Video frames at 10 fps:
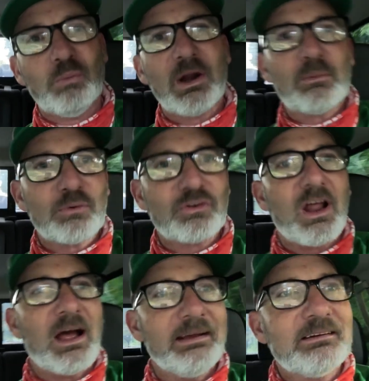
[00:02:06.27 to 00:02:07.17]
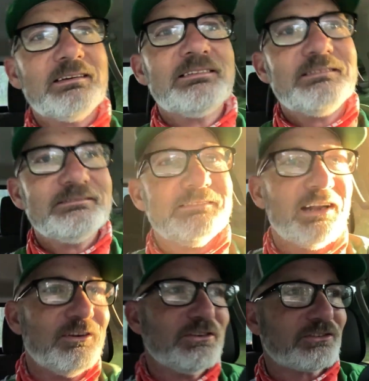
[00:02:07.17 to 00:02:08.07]
what it was like. You
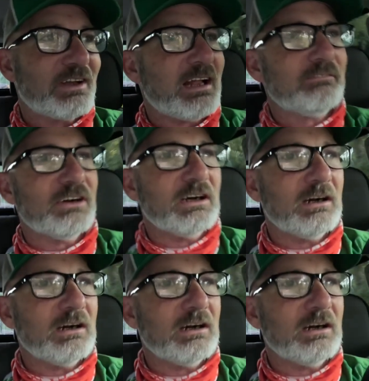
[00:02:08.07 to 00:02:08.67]
know, just kind of a,